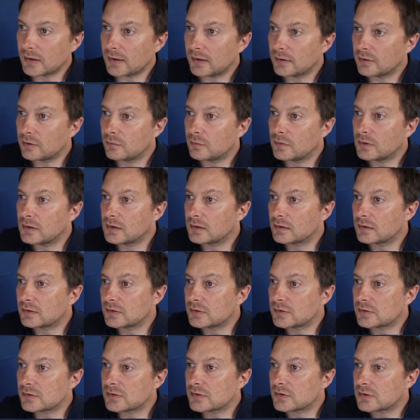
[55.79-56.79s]
you
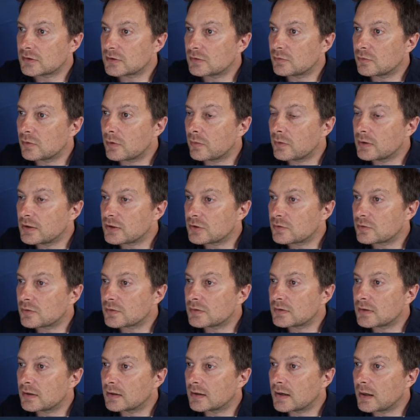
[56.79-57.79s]
will
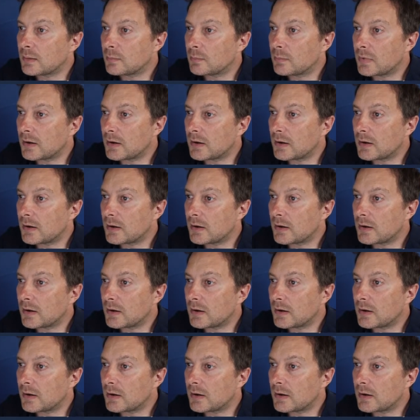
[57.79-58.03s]
choose the game